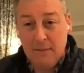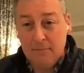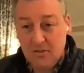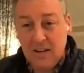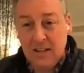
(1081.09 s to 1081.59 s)

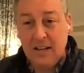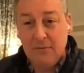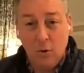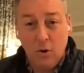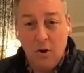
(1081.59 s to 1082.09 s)
name city
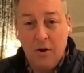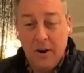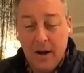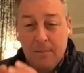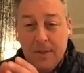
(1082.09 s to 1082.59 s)
like Fort
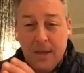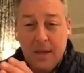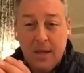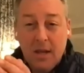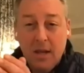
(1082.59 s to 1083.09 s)
Lauderdale. Right
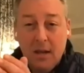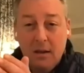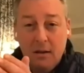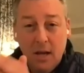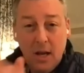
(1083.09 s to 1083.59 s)

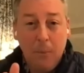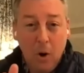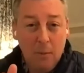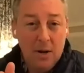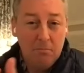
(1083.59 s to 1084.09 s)
an
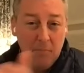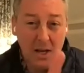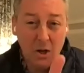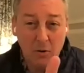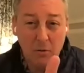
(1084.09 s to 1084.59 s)
apartment
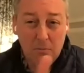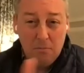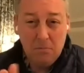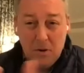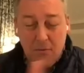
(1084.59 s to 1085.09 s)
might go
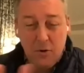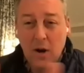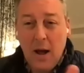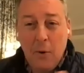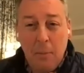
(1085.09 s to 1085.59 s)
if
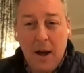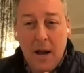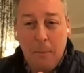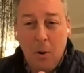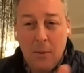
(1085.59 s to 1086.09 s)
you and I were to
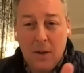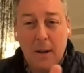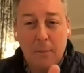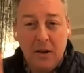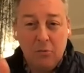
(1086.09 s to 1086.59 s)
buy an apartment
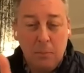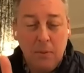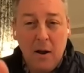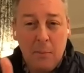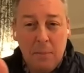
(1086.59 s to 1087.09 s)
complex,
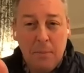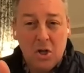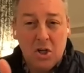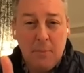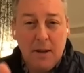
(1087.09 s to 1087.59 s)
we'd probably be
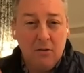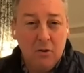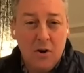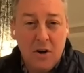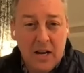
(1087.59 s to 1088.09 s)
budgeting about
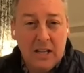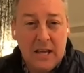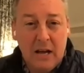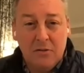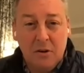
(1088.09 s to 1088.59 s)
two hundred eighty
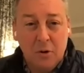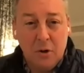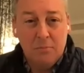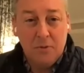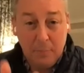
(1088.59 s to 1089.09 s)
thousand a
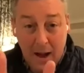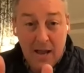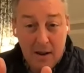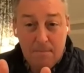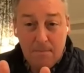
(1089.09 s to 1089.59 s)
room to
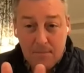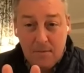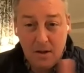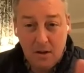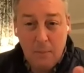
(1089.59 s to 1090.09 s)
buy it.
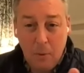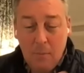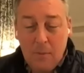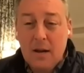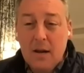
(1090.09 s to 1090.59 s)
Yeah, an
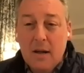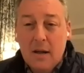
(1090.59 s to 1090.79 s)
apartment.